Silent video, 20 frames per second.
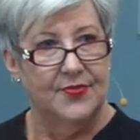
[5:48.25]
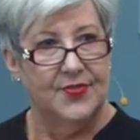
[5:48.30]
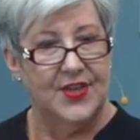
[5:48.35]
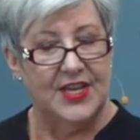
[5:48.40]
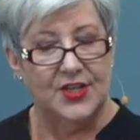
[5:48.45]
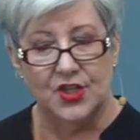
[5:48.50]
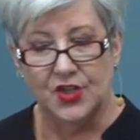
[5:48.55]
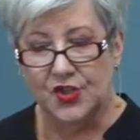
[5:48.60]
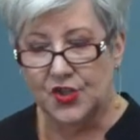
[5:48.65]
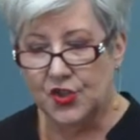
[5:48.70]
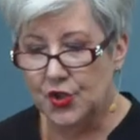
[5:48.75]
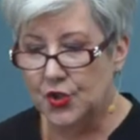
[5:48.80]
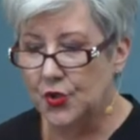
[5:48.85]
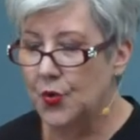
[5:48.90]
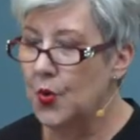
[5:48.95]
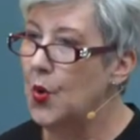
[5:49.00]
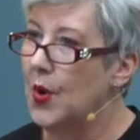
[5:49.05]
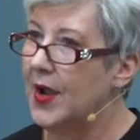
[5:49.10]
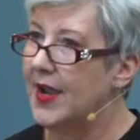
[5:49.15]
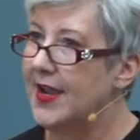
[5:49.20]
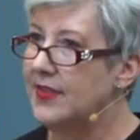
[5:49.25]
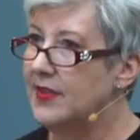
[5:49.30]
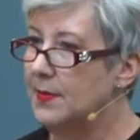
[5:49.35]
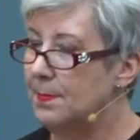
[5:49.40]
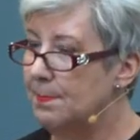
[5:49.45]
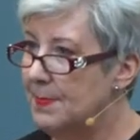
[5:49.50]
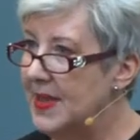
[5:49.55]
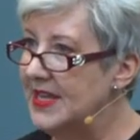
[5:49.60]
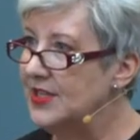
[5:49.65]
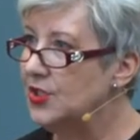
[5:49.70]
They destroy the
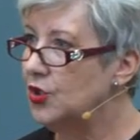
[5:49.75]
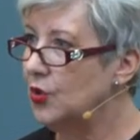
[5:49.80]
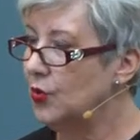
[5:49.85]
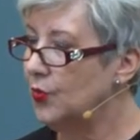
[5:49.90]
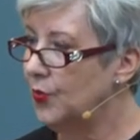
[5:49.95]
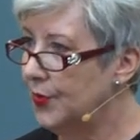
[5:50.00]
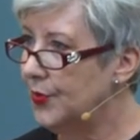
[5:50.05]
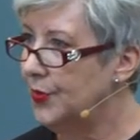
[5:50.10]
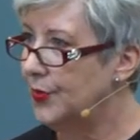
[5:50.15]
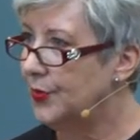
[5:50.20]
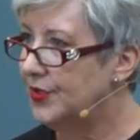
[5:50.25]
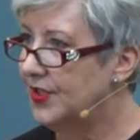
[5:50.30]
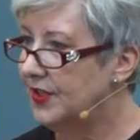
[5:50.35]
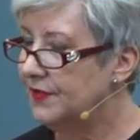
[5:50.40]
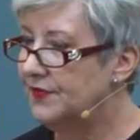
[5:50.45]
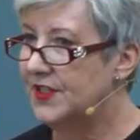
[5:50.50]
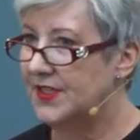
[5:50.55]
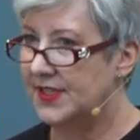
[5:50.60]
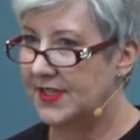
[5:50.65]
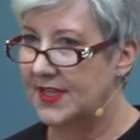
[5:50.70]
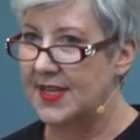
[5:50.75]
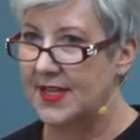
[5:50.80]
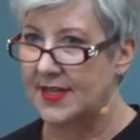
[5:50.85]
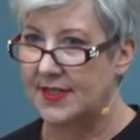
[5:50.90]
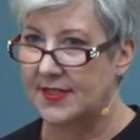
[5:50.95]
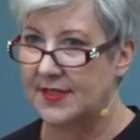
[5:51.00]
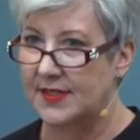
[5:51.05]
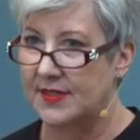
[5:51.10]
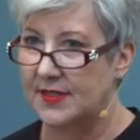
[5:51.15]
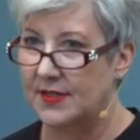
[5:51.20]
mental root of
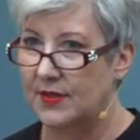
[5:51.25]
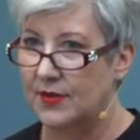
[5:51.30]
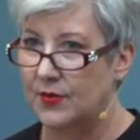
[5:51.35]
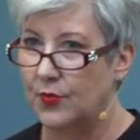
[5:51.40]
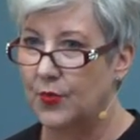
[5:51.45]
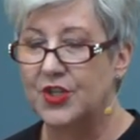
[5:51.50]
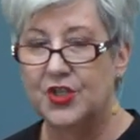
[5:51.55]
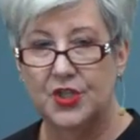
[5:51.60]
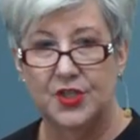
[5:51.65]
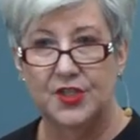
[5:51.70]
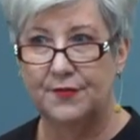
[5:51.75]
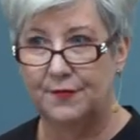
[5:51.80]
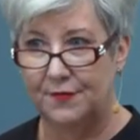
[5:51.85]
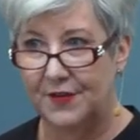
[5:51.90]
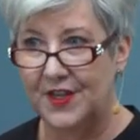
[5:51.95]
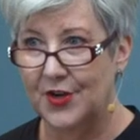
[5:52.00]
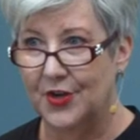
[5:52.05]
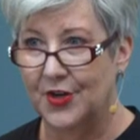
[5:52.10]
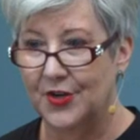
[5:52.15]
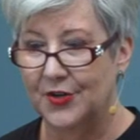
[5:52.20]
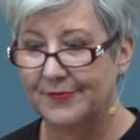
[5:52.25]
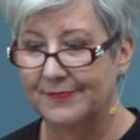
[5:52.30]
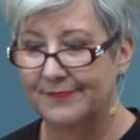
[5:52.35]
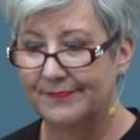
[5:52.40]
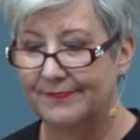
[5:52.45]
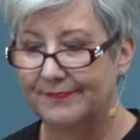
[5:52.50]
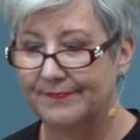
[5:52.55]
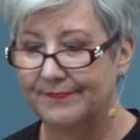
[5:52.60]
disease, which is fear.